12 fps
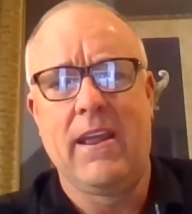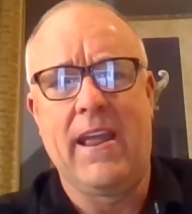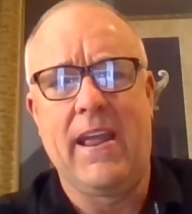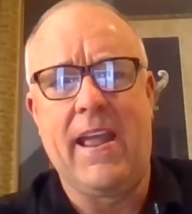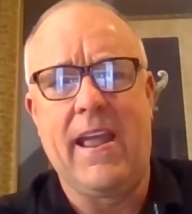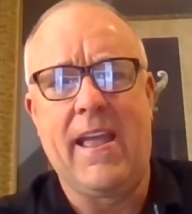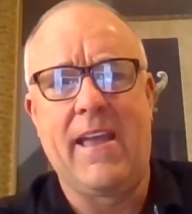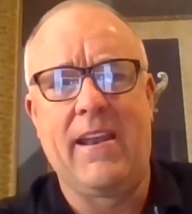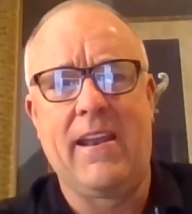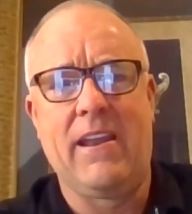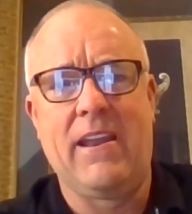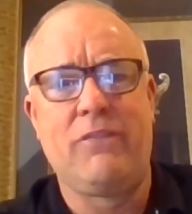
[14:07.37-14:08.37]
And
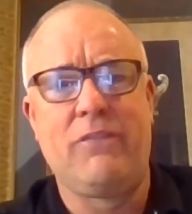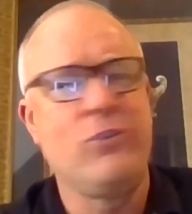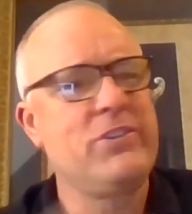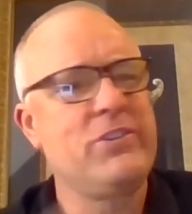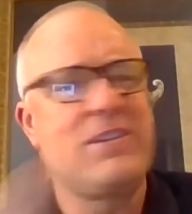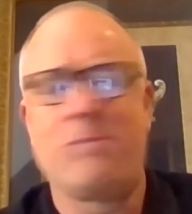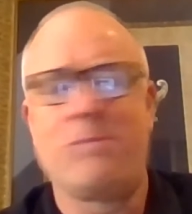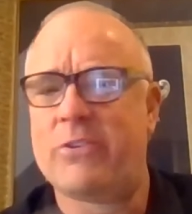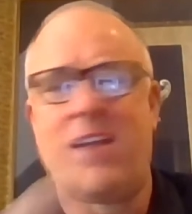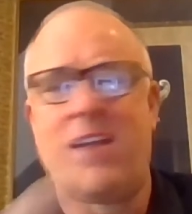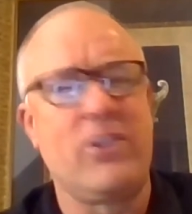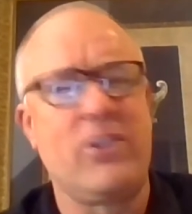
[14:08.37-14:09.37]
if you're just up there
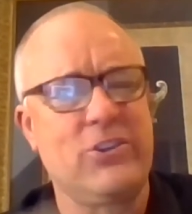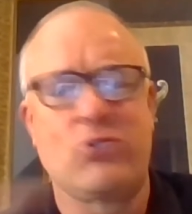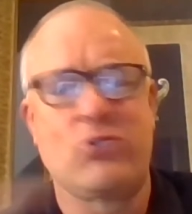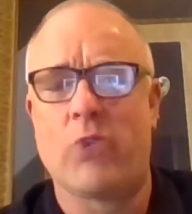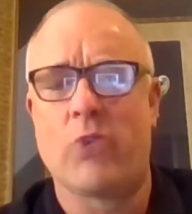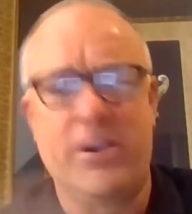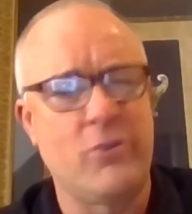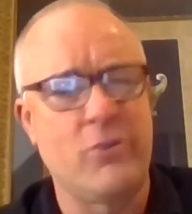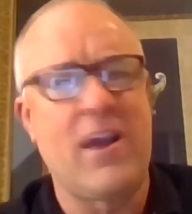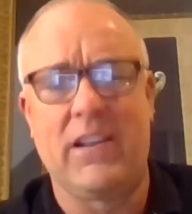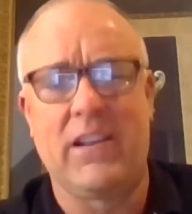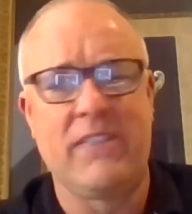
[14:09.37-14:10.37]
telling a story and you're
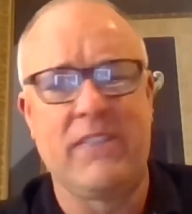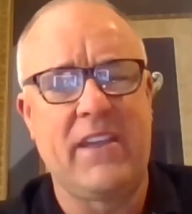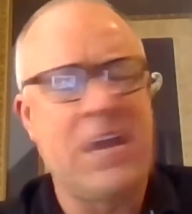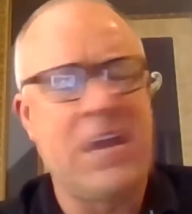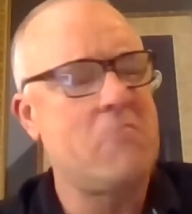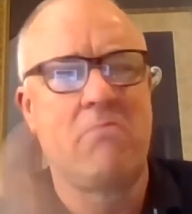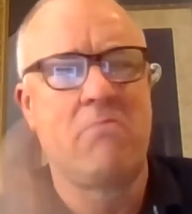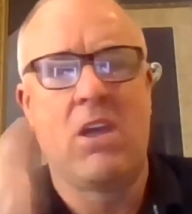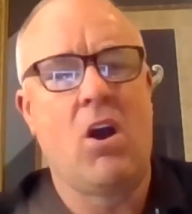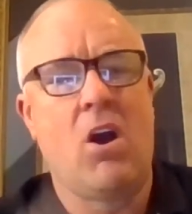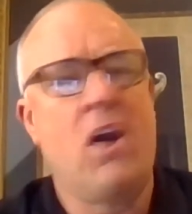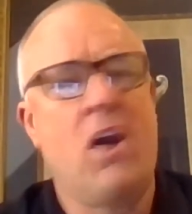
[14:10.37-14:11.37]
not living it,
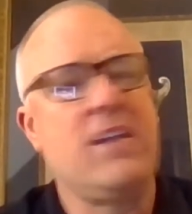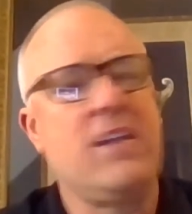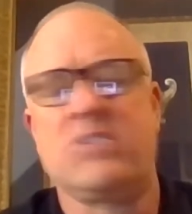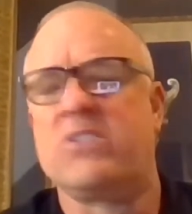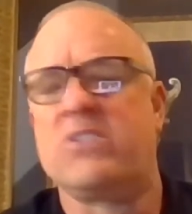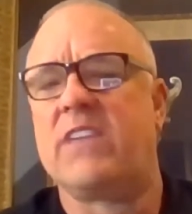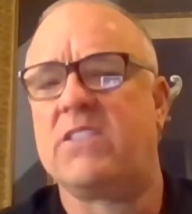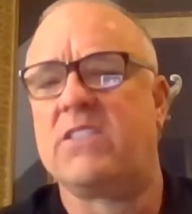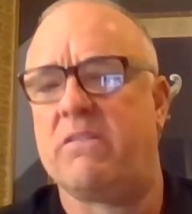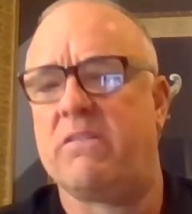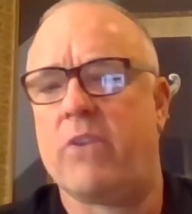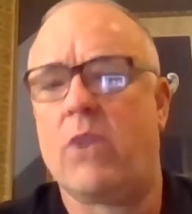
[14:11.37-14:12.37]
audiences sense
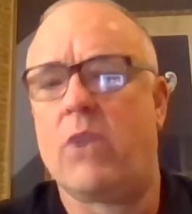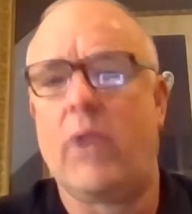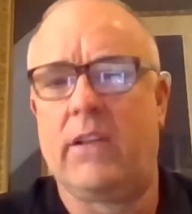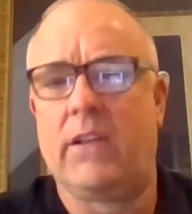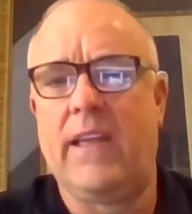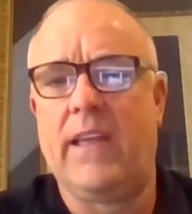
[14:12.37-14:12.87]
it very quickly.